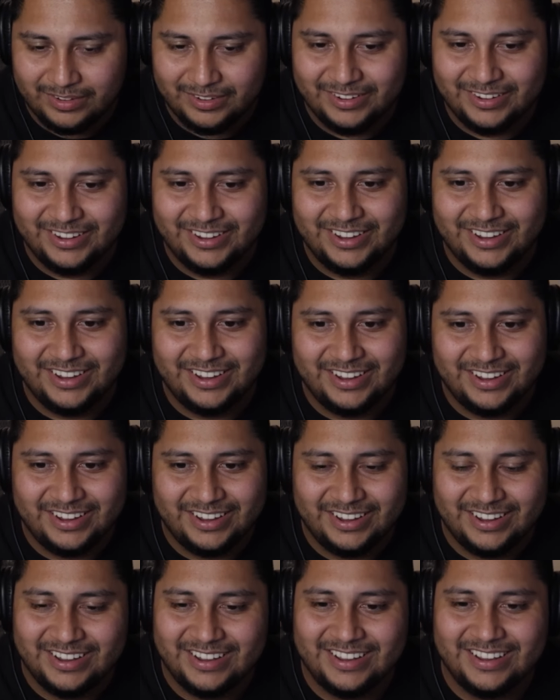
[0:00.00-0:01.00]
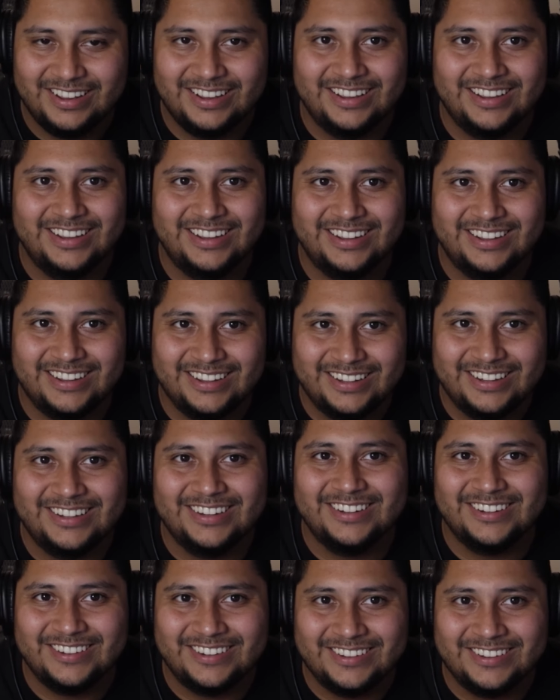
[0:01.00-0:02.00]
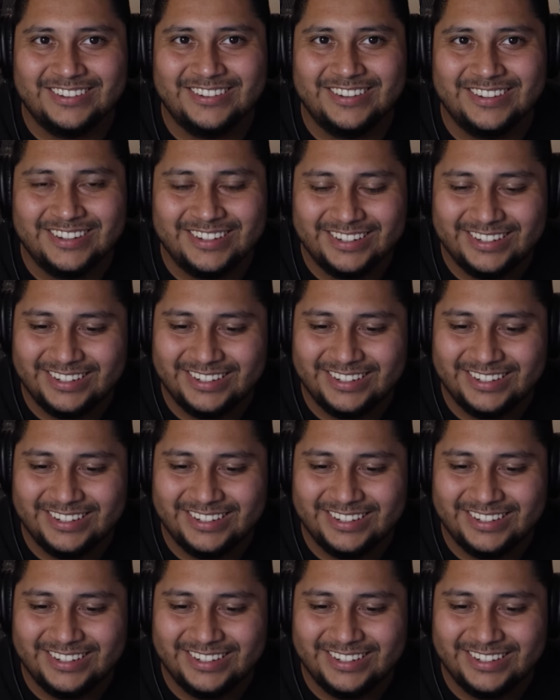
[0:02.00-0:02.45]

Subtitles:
Yeah, you know.